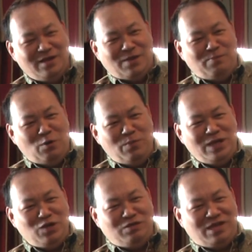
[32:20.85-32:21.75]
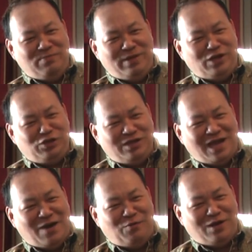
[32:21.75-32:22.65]
The moment you diminishing
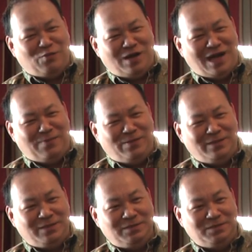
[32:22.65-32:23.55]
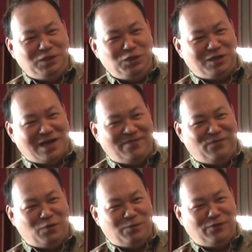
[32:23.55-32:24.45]
area, what happened? You can't
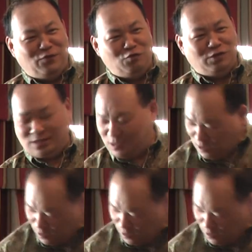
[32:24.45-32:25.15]
form the force.